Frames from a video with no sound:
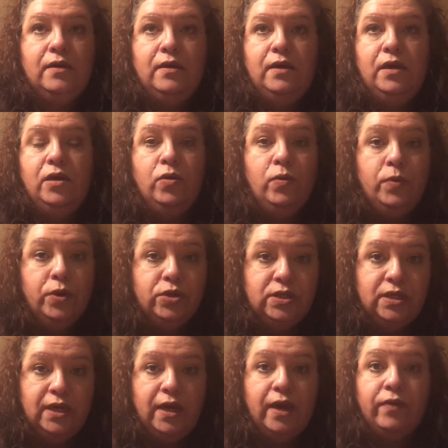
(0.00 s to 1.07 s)
you know, we're
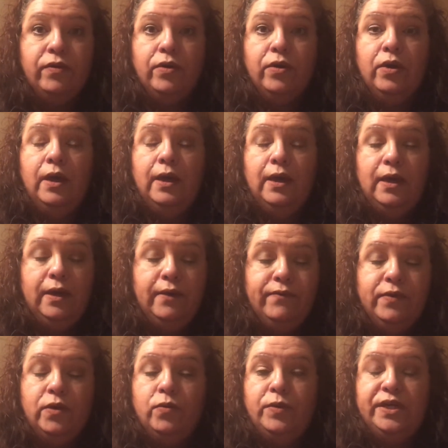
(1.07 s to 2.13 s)
together,
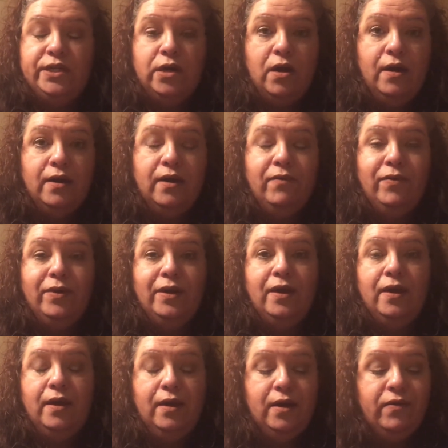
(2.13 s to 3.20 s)
even though we talk every
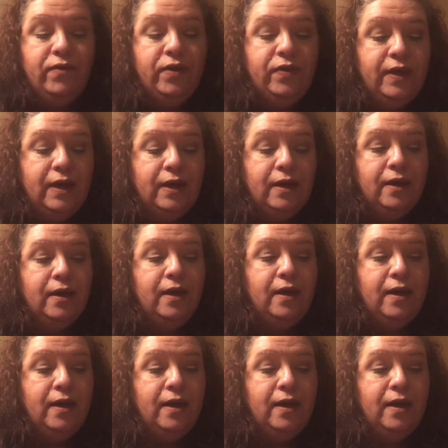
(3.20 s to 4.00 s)
day and everything.